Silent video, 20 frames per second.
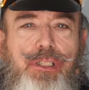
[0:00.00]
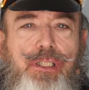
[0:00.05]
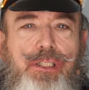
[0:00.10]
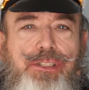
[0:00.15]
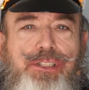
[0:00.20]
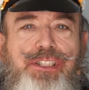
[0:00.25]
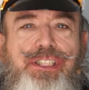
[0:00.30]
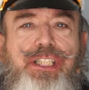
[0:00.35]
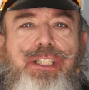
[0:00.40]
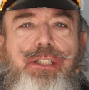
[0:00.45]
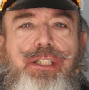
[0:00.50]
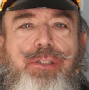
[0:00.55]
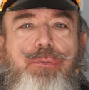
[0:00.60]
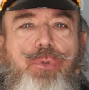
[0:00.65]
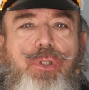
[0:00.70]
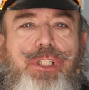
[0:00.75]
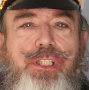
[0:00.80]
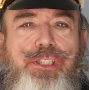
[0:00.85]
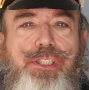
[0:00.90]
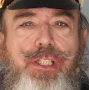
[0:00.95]
see
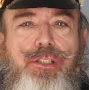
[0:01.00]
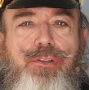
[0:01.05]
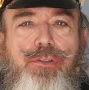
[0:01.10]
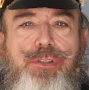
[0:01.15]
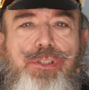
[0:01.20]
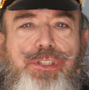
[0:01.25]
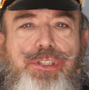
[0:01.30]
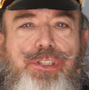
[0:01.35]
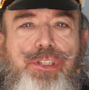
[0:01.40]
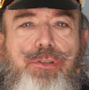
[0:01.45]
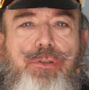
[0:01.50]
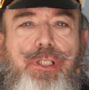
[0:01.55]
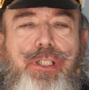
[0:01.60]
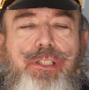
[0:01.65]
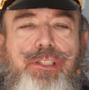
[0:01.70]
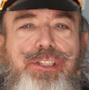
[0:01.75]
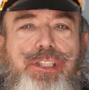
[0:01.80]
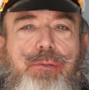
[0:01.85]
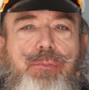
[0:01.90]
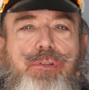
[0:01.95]
what each other is doing.
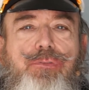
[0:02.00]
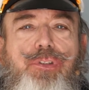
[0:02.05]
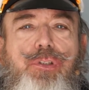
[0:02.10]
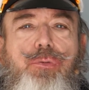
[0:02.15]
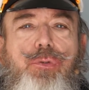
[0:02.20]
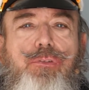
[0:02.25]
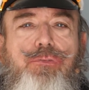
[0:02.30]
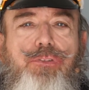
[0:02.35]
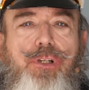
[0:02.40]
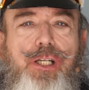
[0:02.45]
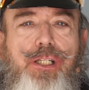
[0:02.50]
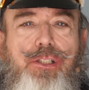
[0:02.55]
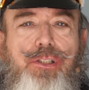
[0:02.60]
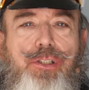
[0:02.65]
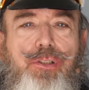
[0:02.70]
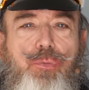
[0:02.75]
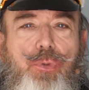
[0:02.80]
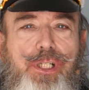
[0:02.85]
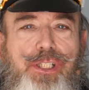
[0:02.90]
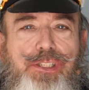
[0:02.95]
Some of you will find
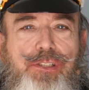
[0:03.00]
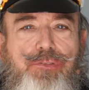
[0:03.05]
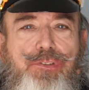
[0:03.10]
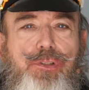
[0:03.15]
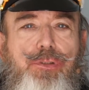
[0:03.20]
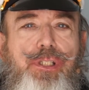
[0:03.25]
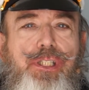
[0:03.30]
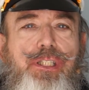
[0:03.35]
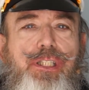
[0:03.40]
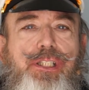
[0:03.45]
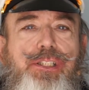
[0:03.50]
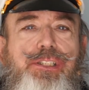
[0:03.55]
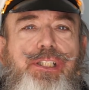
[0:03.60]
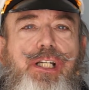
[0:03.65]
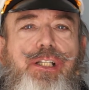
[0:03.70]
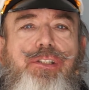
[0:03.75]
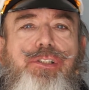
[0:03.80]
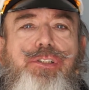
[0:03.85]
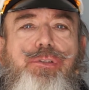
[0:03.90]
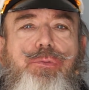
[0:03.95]
good ways of doing things.
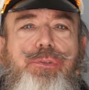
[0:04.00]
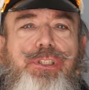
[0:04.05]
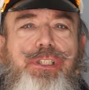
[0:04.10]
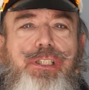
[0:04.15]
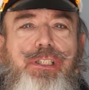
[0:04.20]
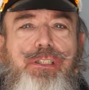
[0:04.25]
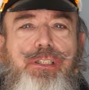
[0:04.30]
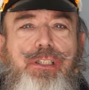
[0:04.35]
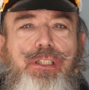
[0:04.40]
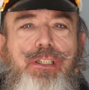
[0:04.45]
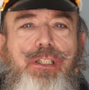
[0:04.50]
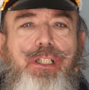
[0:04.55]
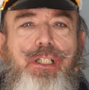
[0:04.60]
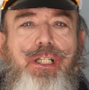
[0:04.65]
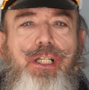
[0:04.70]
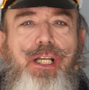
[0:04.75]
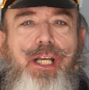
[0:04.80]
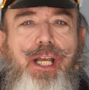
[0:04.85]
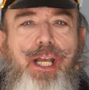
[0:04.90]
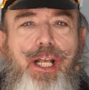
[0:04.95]
Others will need a little
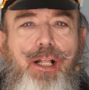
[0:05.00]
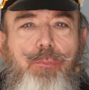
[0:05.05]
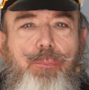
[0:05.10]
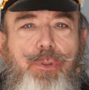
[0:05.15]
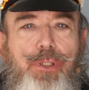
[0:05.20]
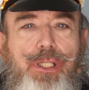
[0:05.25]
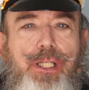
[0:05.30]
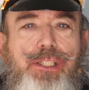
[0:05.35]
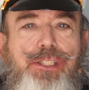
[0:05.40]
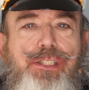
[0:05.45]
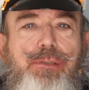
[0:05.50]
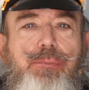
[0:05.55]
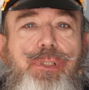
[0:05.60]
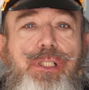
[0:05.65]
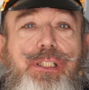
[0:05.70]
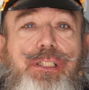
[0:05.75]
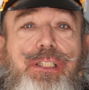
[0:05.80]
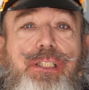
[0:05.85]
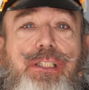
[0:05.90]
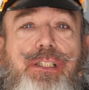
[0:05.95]
help and get some
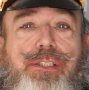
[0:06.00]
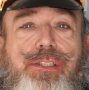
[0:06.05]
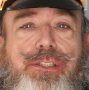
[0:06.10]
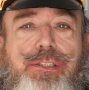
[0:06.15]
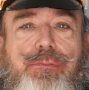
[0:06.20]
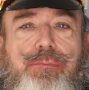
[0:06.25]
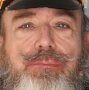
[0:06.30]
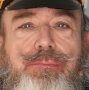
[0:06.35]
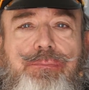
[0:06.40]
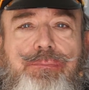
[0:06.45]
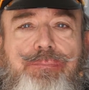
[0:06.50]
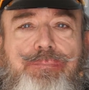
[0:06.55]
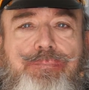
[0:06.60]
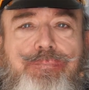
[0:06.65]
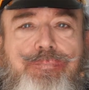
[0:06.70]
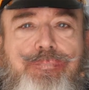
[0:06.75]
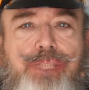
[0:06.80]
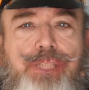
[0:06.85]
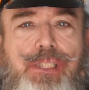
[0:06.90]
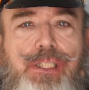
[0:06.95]
ideas.
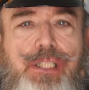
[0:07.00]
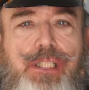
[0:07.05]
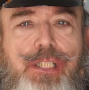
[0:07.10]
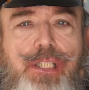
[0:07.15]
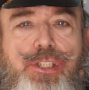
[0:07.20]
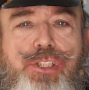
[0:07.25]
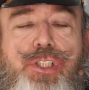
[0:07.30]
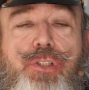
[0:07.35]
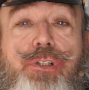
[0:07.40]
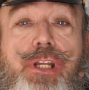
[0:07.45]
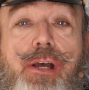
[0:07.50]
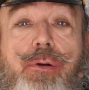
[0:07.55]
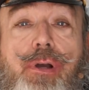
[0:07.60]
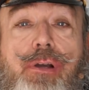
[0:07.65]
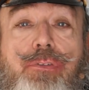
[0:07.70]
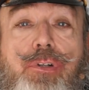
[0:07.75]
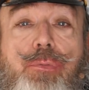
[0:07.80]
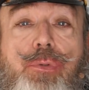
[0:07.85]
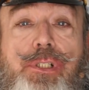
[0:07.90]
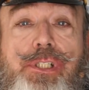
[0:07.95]
So now
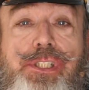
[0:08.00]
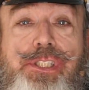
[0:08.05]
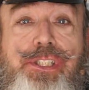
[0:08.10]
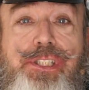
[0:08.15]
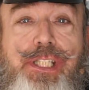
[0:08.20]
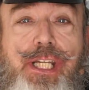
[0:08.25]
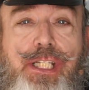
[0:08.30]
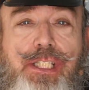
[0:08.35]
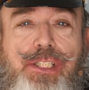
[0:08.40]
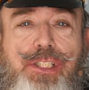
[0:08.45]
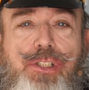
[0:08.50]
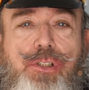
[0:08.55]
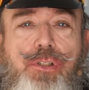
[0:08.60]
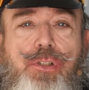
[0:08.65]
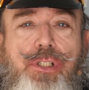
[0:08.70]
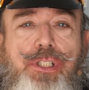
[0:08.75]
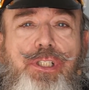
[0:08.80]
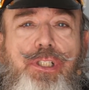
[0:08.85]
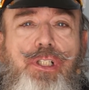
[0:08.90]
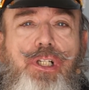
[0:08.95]
everyone is set. You're
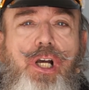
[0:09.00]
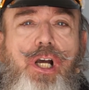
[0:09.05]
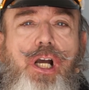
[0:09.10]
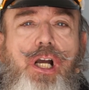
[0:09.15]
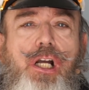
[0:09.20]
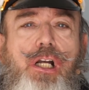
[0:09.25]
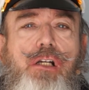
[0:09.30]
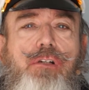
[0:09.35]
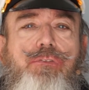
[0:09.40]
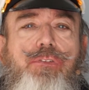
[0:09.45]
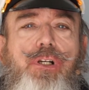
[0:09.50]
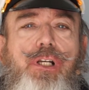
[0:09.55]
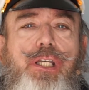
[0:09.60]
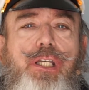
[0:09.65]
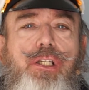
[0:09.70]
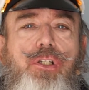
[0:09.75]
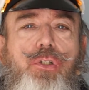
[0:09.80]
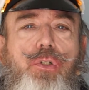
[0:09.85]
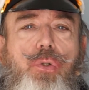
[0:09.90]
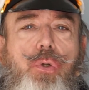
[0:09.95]
going to carve a
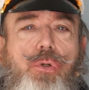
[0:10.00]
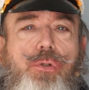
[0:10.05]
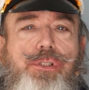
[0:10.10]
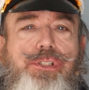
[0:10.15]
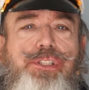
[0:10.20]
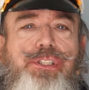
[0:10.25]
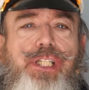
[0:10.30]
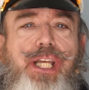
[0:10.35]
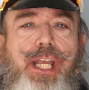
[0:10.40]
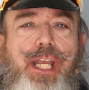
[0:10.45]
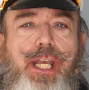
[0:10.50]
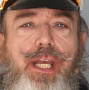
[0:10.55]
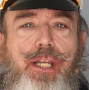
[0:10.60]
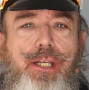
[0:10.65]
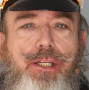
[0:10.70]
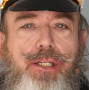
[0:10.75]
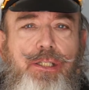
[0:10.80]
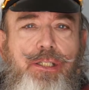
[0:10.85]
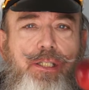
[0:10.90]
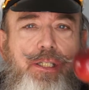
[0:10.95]
coarse
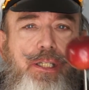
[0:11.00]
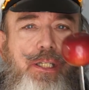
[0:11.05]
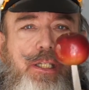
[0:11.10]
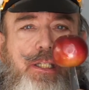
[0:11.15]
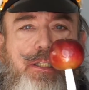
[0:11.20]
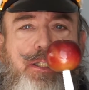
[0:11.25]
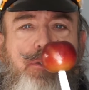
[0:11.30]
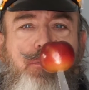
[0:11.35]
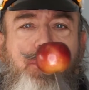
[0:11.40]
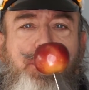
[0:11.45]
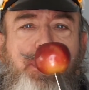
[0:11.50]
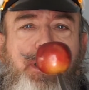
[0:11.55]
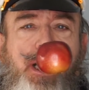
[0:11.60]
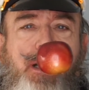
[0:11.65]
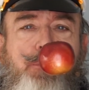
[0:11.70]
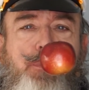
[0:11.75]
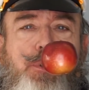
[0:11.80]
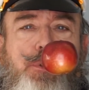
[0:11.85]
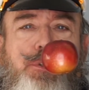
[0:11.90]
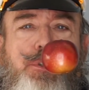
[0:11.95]
head that when the
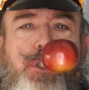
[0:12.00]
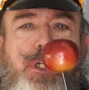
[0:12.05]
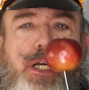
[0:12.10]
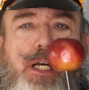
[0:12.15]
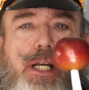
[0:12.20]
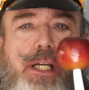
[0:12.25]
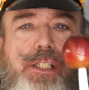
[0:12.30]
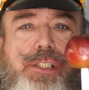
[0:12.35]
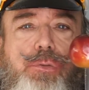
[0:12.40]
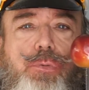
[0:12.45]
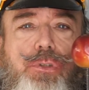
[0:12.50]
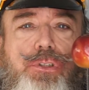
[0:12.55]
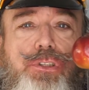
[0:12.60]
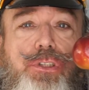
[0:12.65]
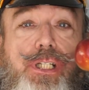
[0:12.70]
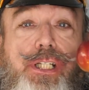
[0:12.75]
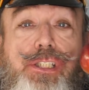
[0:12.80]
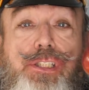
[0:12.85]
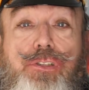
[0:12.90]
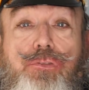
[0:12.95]
apple dries will
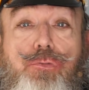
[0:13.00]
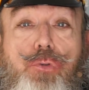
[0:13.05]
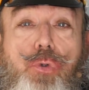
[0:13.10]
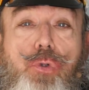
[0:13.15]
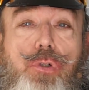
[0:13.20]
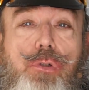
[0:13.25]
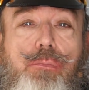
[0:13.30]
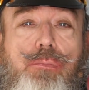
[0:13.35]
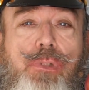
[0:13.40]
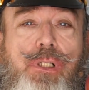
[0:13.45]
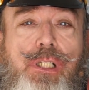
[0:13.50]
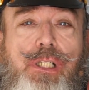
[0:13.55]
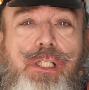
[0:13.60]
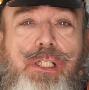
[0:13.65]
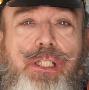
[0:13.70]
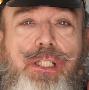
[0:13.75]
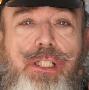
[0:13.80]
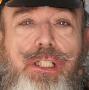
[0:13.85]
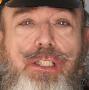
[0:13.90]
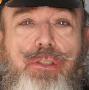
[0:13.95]
transform
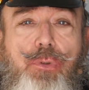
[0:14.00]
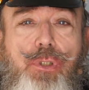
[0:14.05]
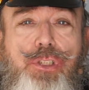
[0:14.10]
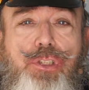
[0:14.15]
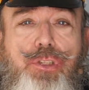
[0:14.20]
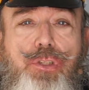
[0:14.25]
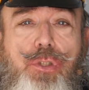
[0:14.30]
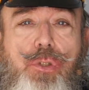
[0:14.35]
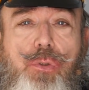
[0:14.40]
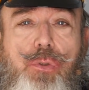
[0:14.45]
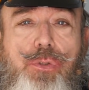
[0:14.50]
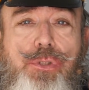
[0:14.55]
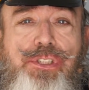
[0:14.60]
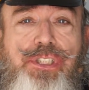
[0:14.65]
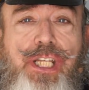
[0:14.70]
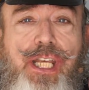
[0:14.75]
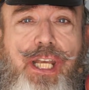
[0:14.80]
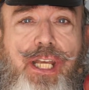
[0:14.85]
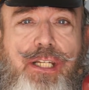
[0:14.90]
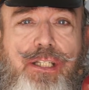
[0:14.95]
into a troll's
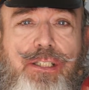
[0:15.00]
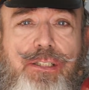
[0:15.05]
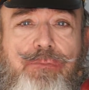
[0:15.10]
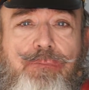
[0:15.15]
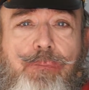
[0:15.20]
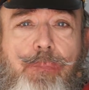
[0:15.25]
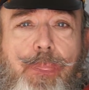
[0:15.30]
head.